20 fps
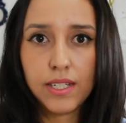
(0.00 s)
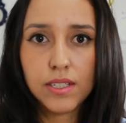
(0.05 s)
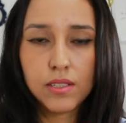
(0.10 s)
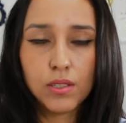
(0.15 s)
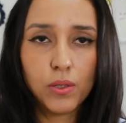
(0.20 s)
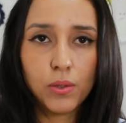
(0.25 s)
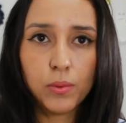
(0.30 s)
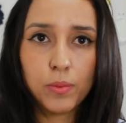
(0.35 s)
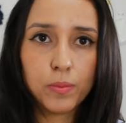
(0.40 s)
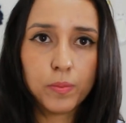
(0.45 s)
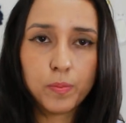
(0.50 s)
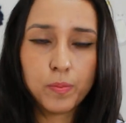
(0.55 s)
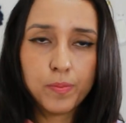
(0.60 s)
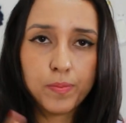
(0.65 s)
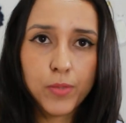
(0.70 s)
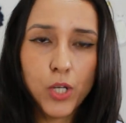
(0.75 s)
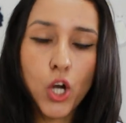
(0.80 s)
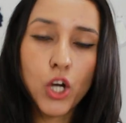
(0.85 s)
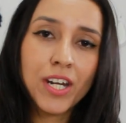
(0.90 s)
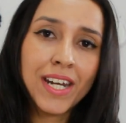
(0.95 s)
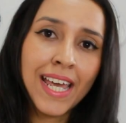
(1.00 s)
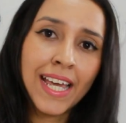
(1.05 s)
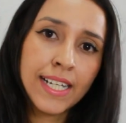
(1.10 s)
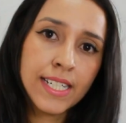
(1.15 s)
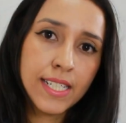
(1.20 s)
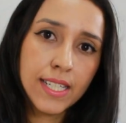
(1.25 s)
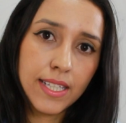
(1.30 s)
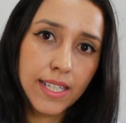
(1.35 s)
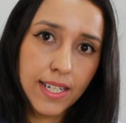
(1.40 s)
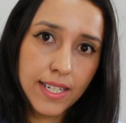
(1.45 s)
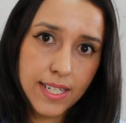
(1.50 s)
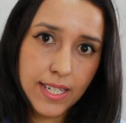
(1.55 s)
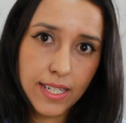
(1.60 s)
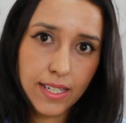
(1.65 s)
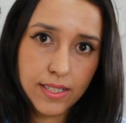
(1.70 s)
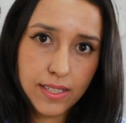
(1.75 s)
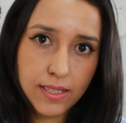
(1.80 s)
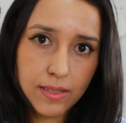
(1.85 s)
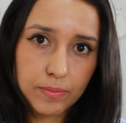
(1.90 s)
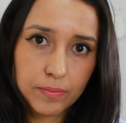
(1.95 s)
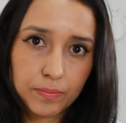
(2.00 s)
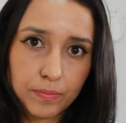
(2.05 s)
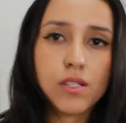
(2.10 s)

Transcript: So connect the ideas.